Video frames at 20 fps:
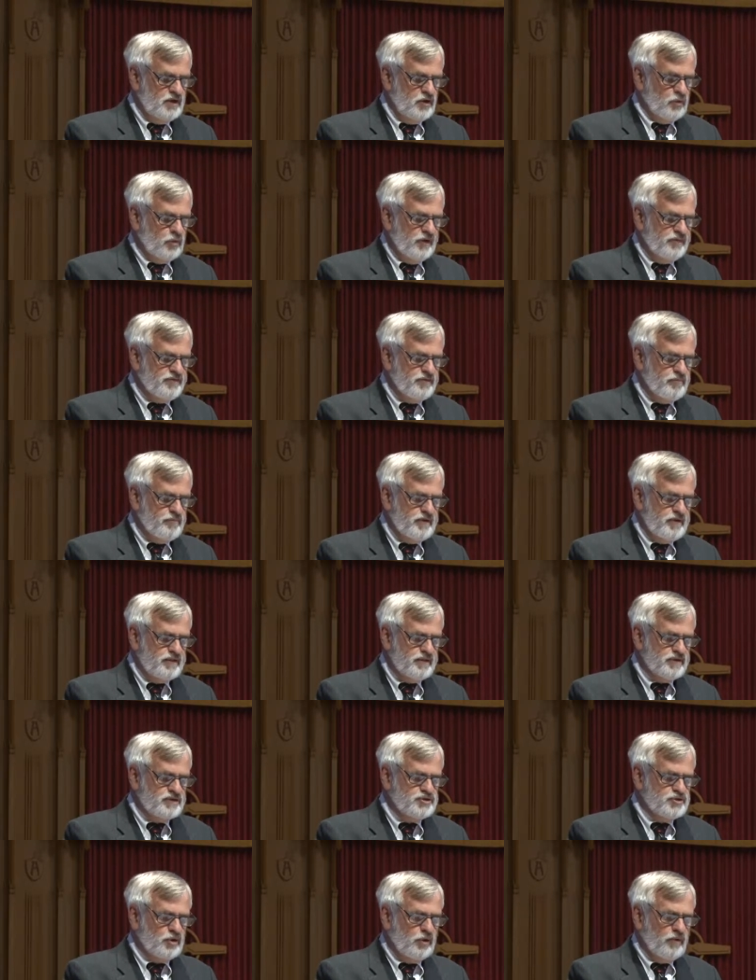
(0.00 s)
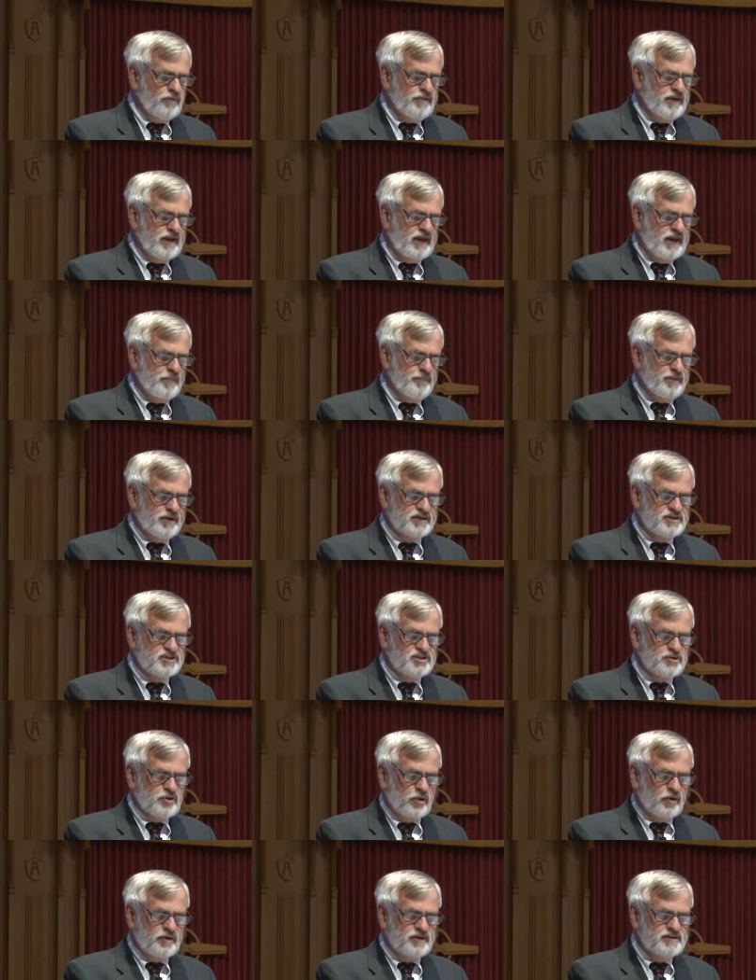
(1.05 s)
When the myth told the epic
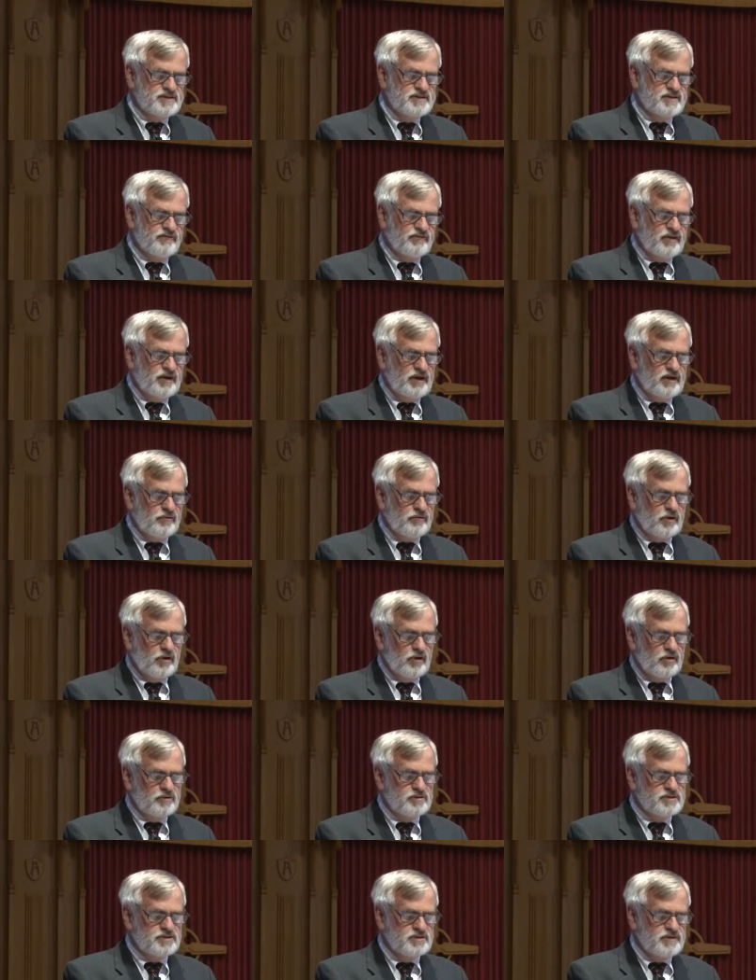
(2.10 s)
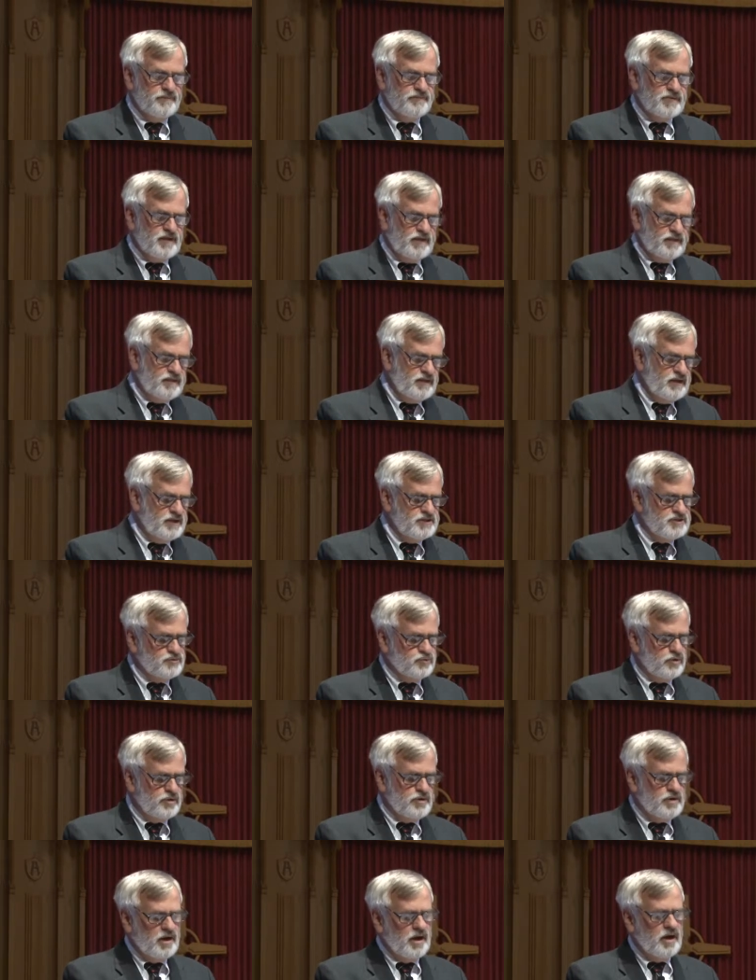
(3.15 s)
stories of heroes, these
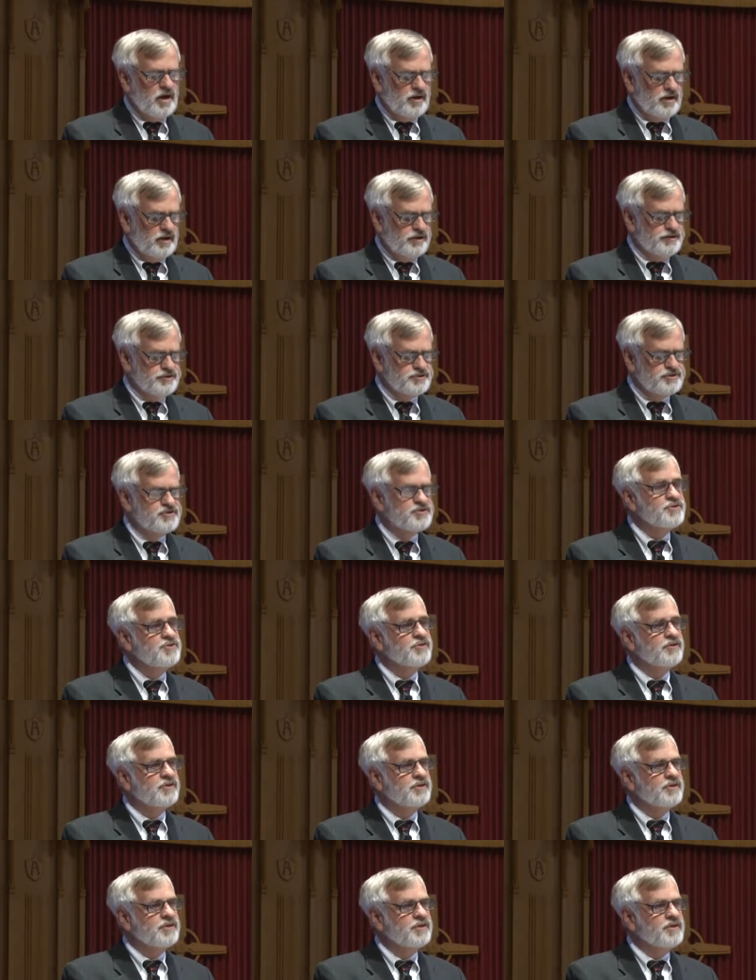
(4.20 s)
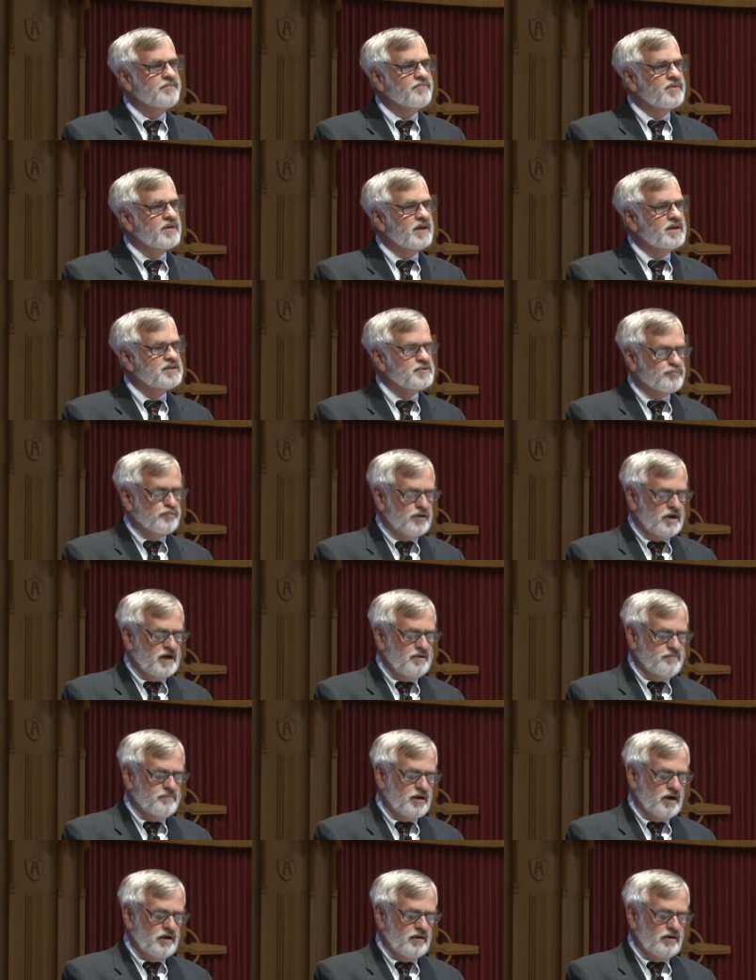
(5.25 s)
were not understood as
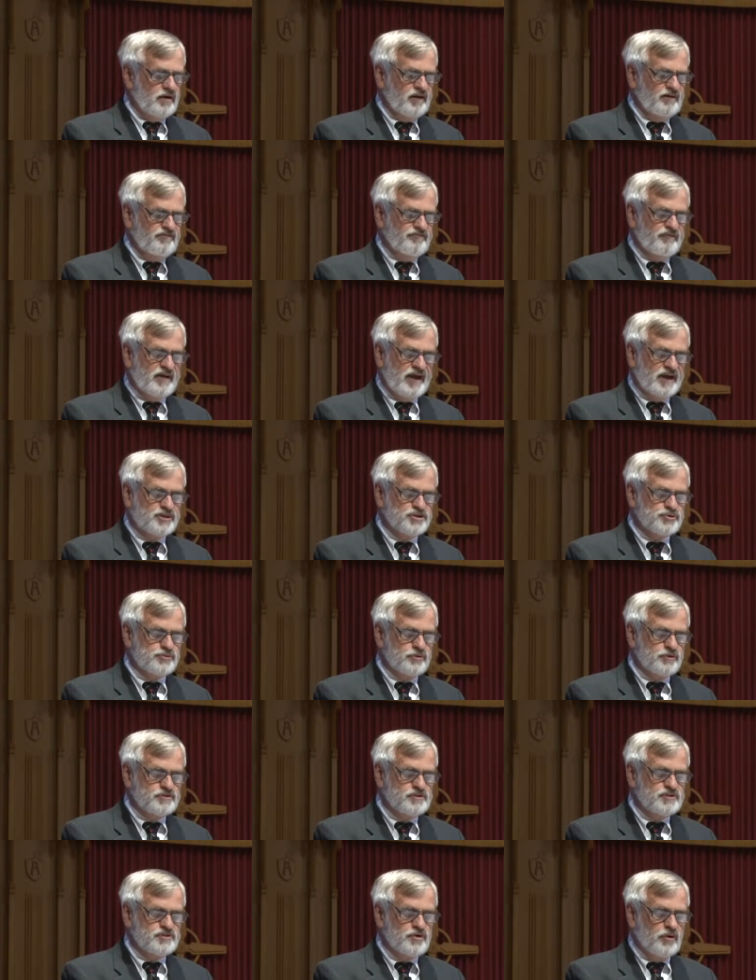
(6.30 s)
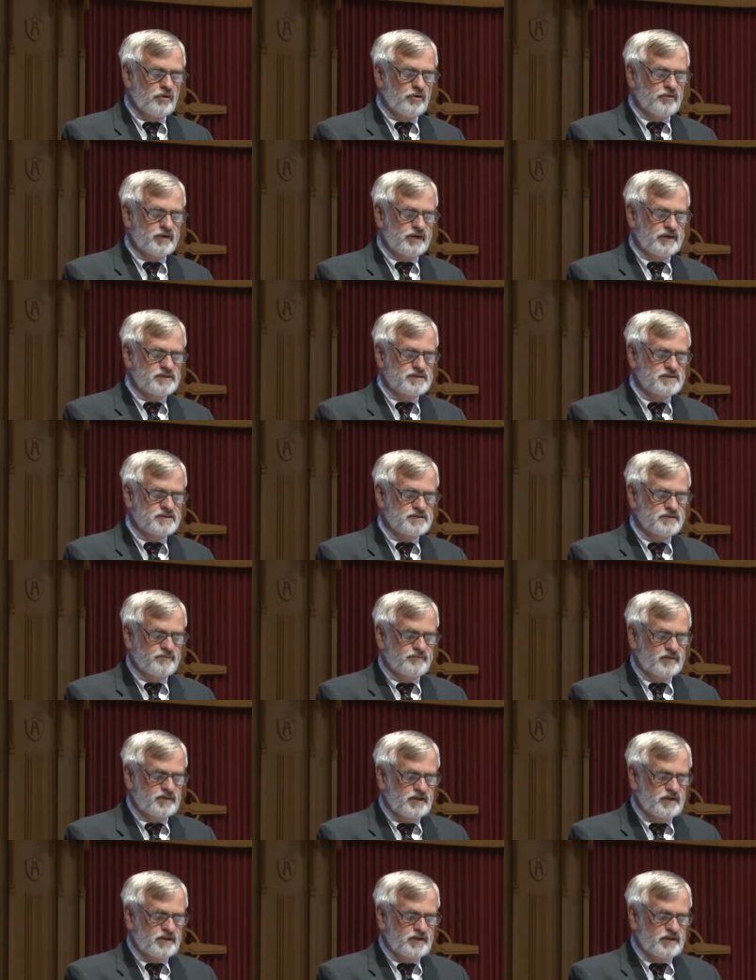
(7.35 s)
primarily factual stories.